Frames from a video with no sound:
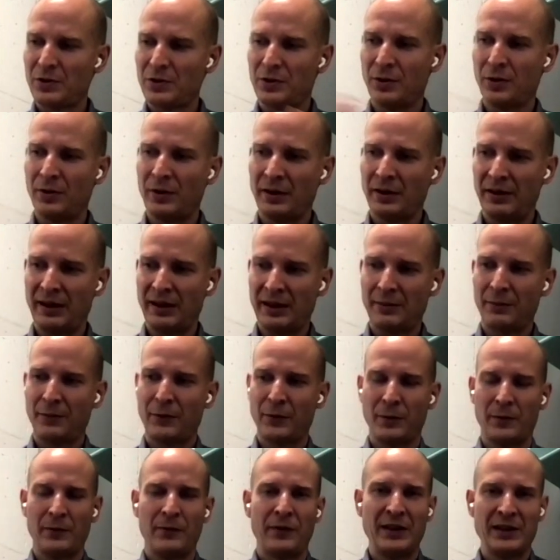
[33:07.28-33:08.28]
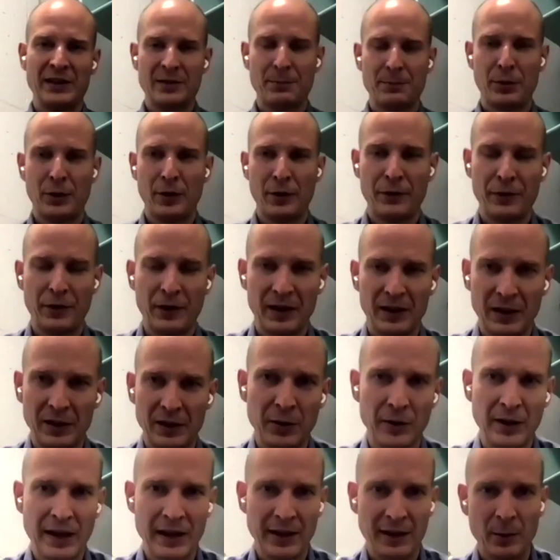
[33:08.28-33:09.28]
story that fits
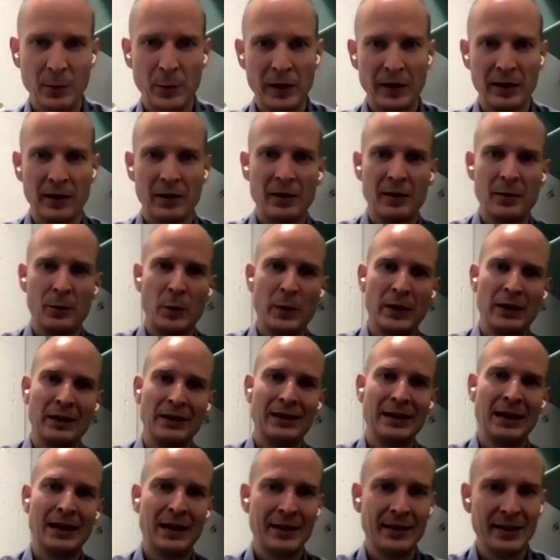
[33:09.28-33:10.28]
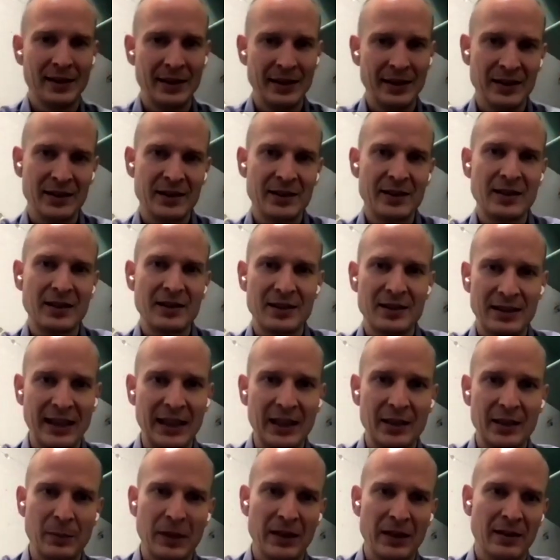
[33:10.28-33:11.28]
perfectly together with with Gandhi's
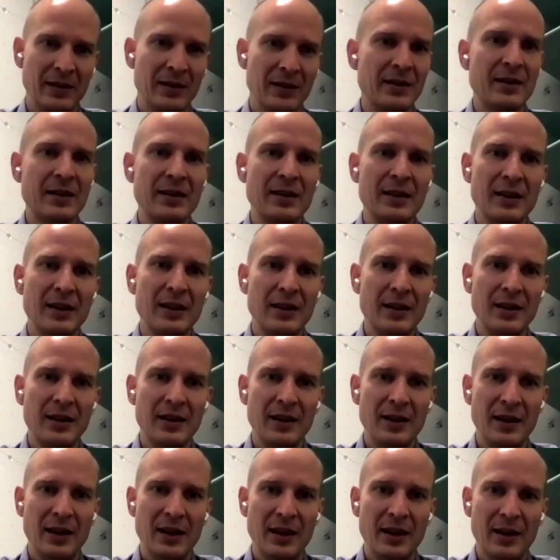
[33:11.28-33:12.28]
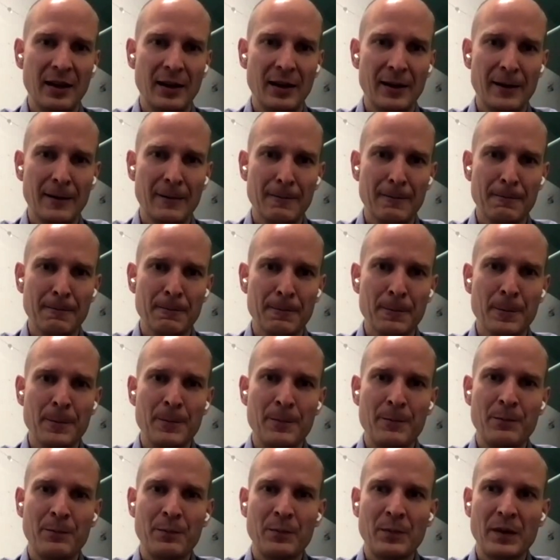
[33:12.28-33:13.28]
statement,
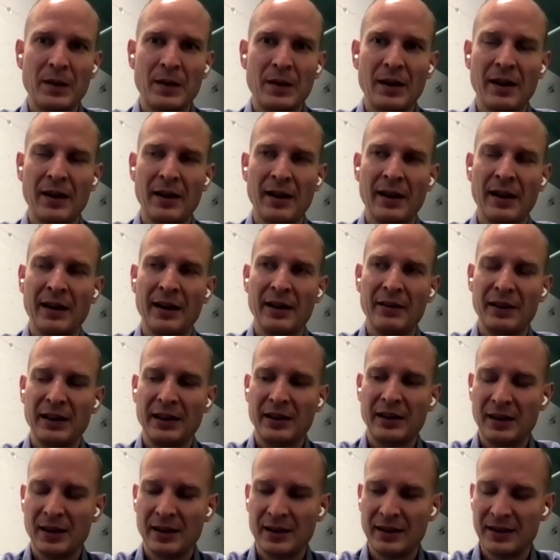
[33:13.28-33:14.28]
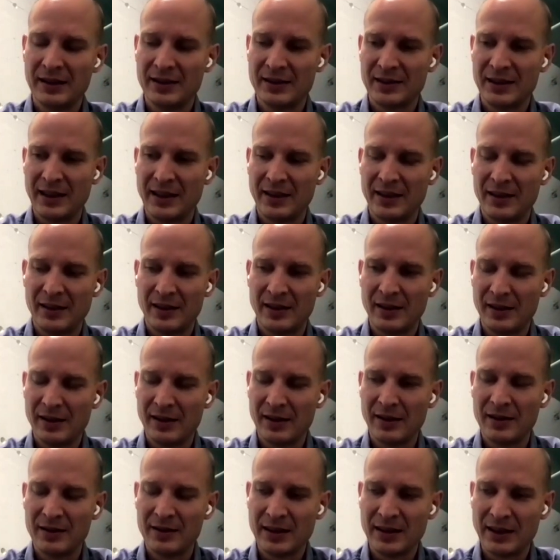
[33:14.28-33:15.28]
um, and I think Gandhi said
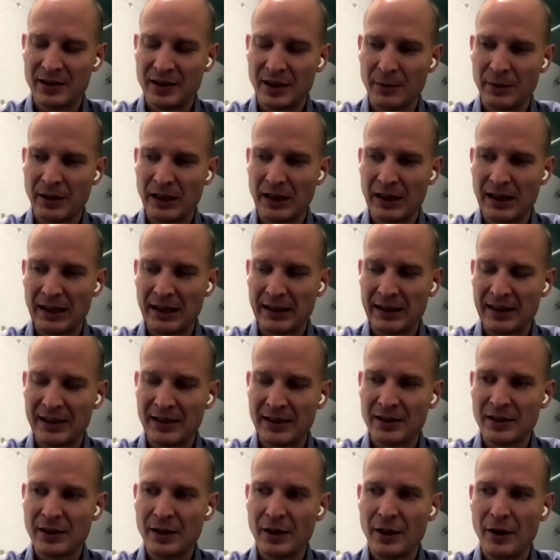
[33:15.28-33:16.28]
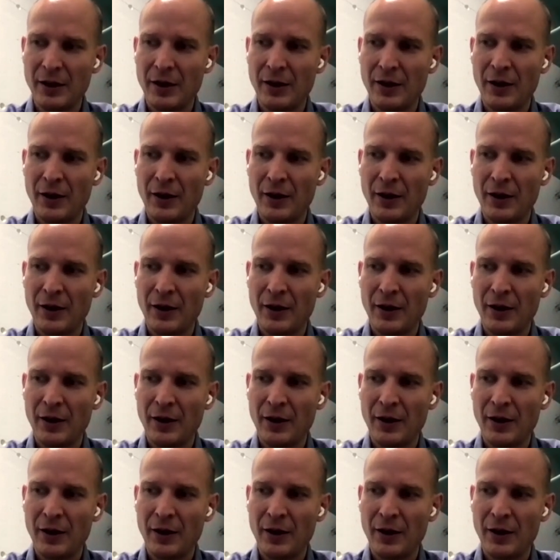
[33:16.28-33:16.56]
uh, said something like this: